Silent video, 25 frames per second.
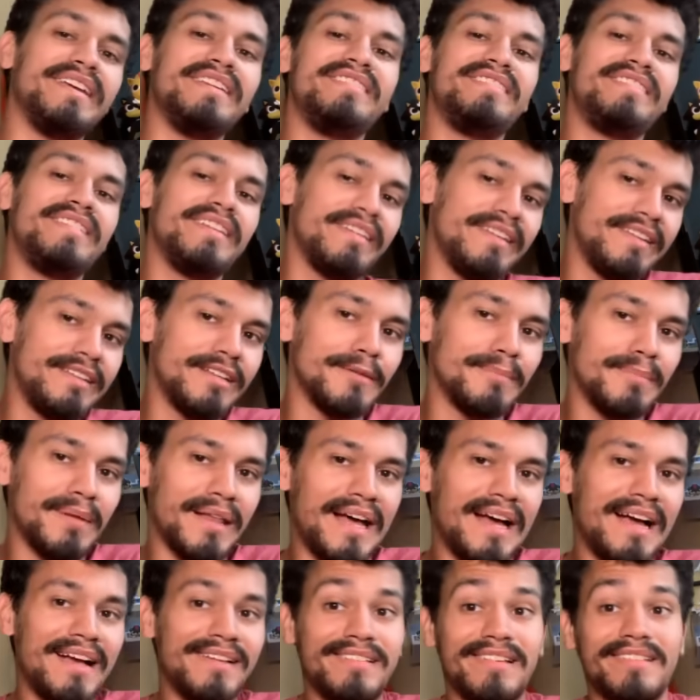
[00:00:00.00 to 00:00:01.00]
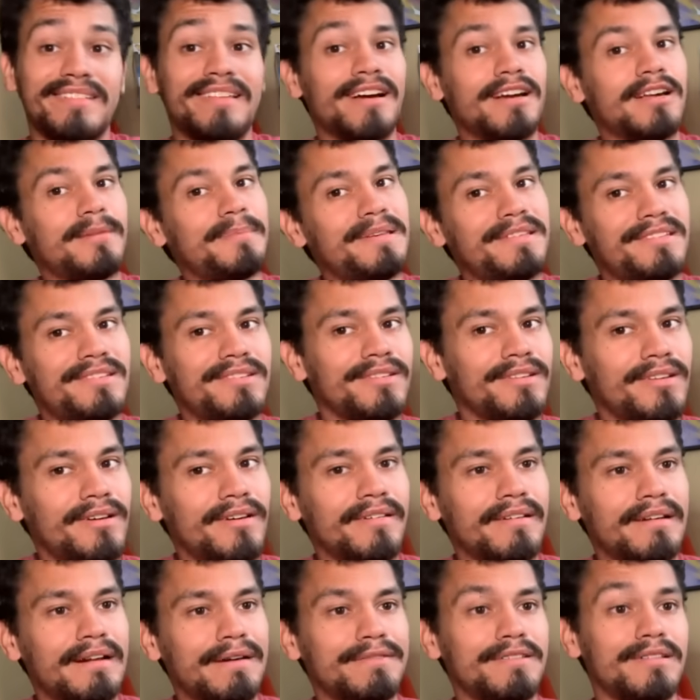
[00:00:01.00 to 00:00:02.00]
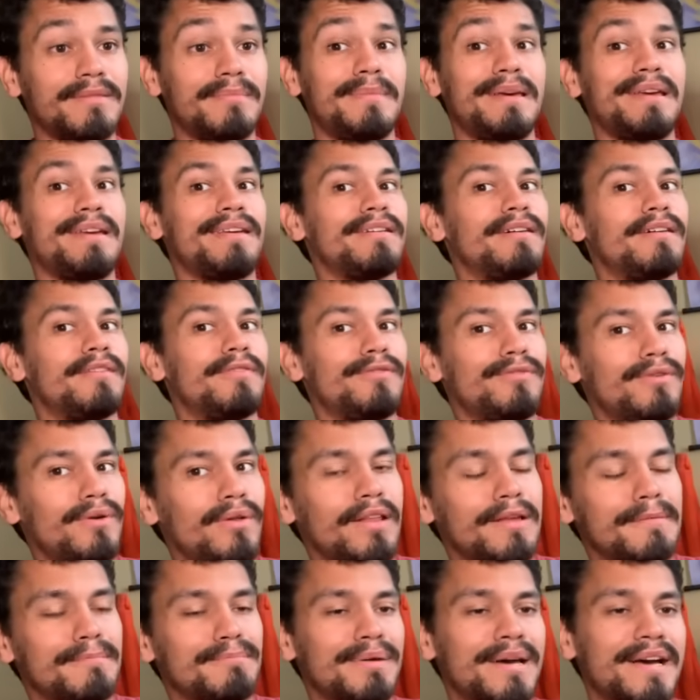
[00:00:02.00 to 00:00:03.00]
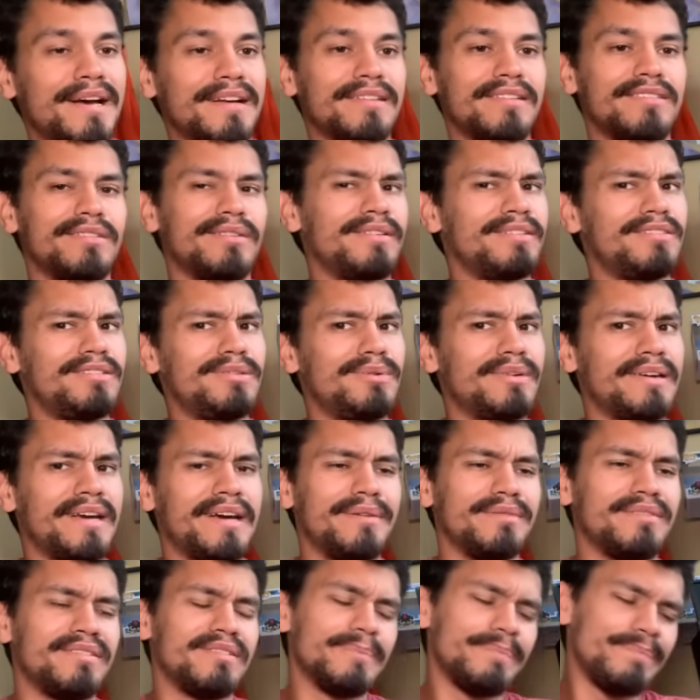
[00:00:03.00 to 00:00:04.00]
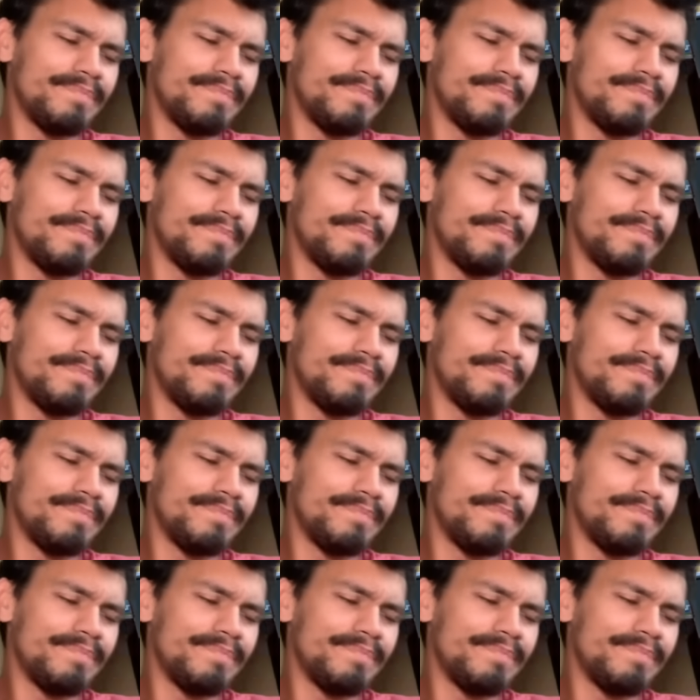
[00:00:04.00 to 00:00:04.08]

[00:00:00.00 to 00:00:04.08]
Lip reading: He's sealing their blast. It's not going to be sealed long enough to make a full impact. It's only 2 counts.